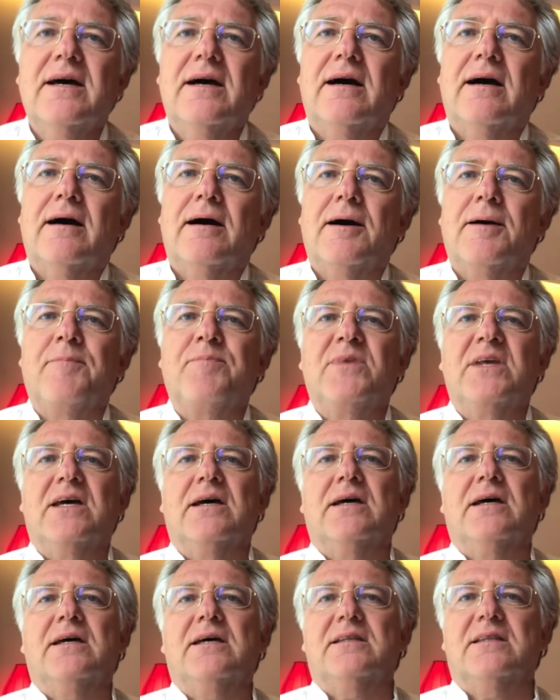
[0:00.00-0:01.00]

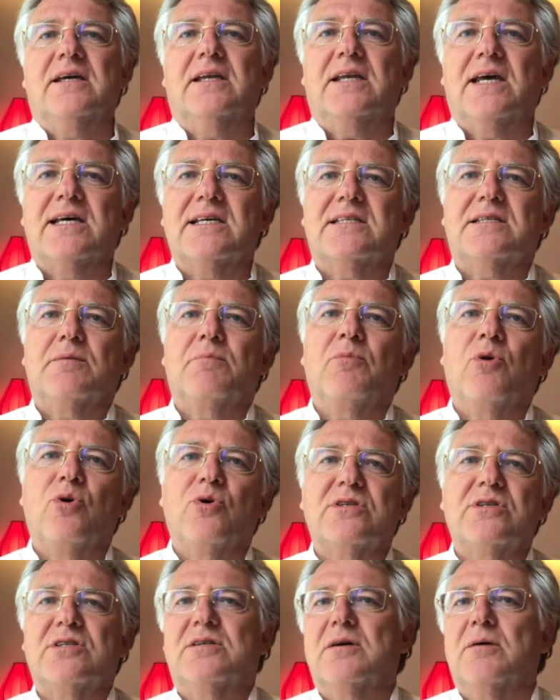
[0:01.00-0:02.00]
It has the
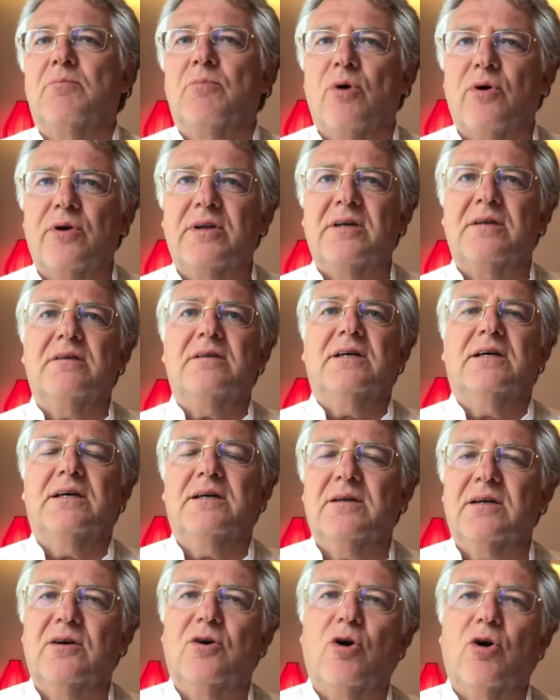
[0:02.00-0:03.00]
most modern
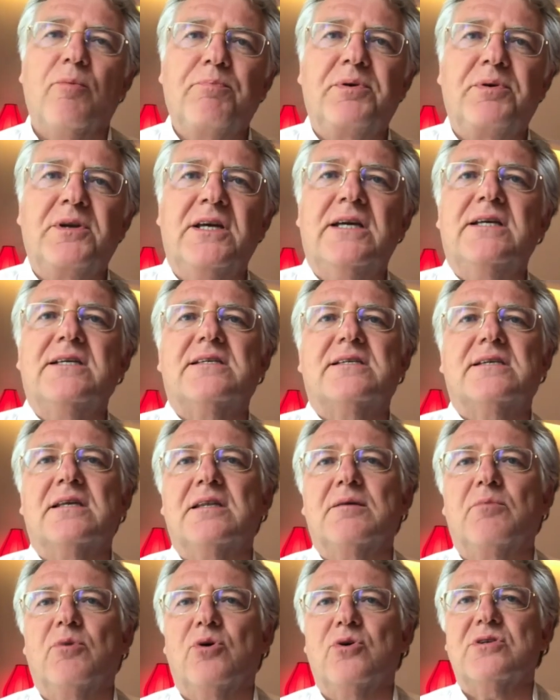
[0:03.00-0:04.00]
companies
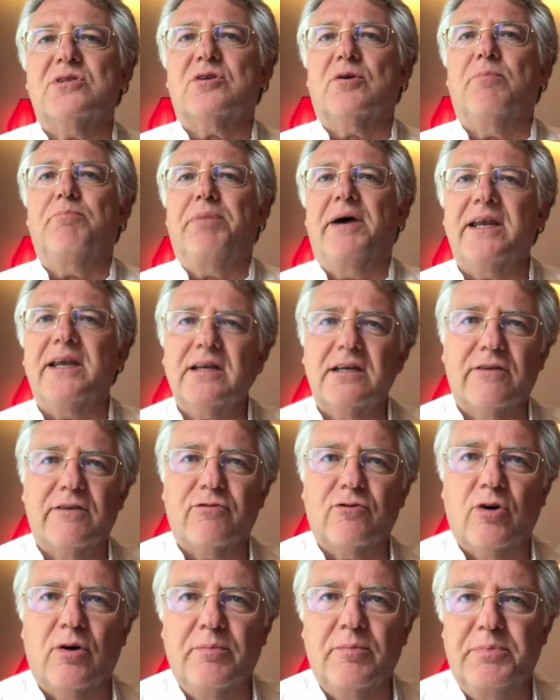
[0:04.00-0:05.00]
and the most
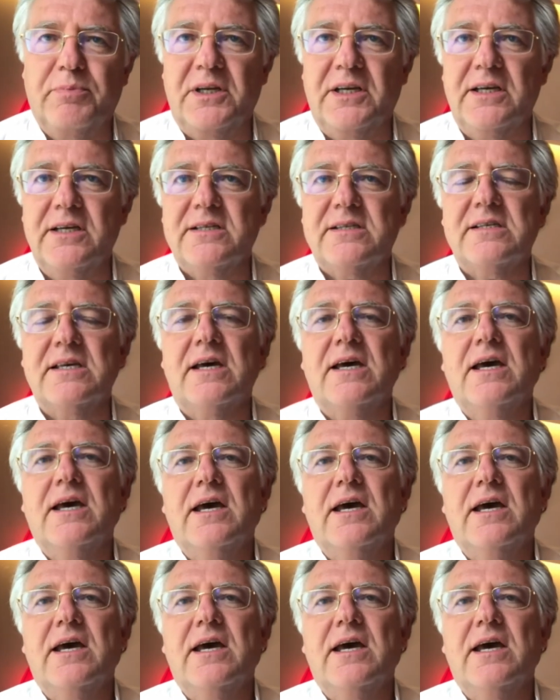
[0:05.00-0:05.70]
competitive companies.